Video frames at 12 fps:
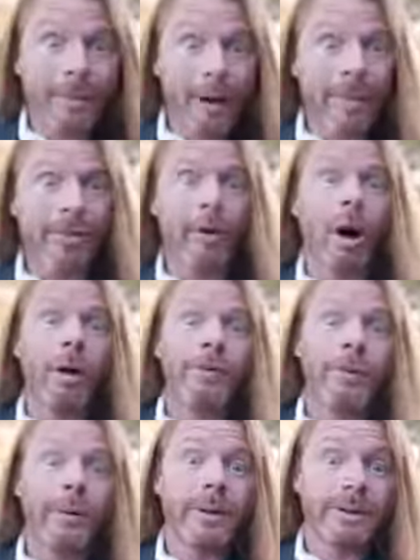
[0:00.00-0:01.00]
Breakthrough
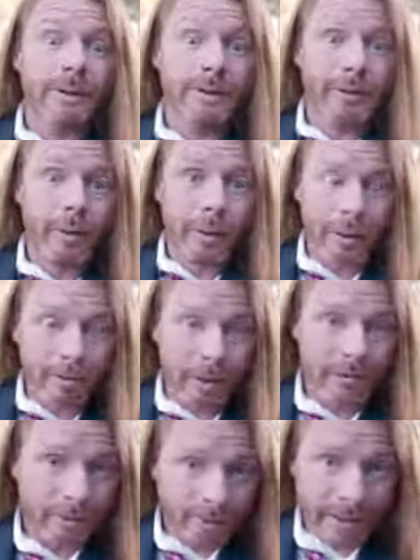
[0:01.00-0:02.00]
also assists you with
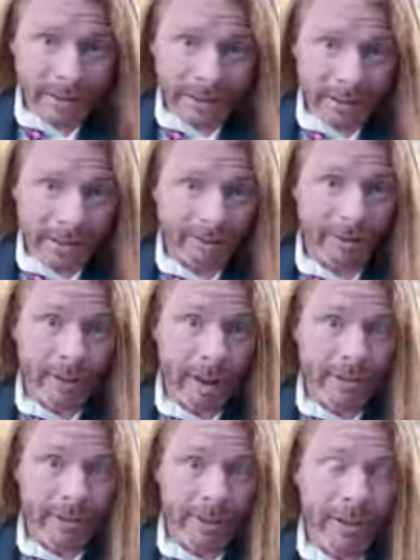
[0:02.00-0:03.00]
muscle building and
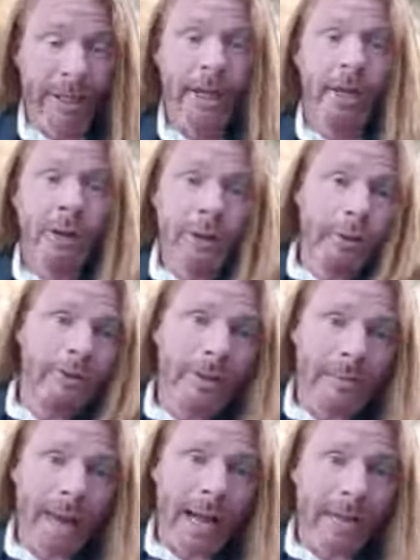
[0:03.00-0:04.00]
recovering,
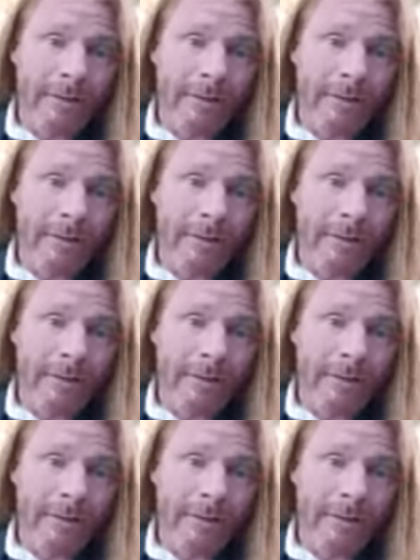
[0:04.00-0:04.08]
losing body